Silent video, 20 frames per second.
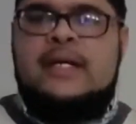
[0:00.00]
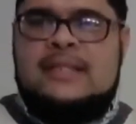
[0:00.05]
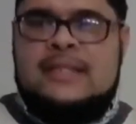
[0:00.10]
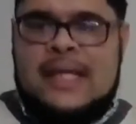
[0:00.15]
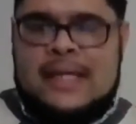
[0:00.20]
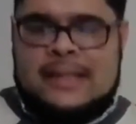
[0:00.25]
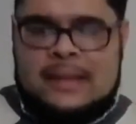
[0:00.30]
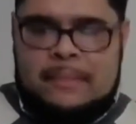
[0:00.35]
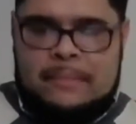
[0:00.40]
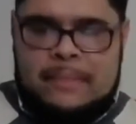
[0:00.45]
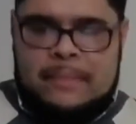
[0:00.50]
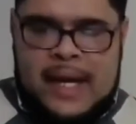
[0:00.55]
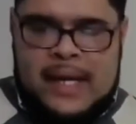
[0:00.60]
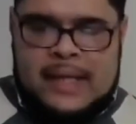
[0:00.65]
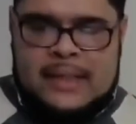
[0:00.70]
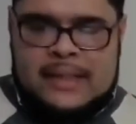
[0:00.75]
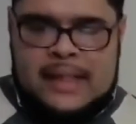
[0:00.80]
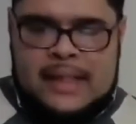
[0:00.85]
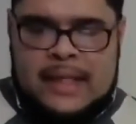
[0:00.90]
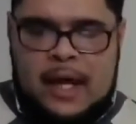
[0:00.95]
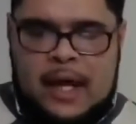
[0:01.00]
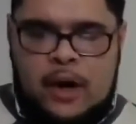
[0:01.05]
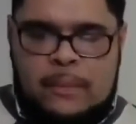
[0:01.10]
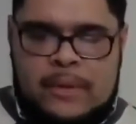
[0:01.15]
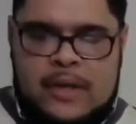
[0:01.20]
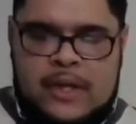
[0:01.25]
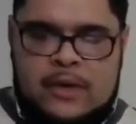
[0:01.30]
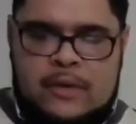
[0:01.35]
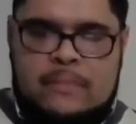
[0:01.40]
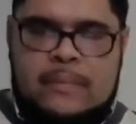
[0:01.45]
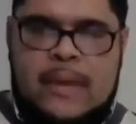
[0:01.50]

is not the best at helping you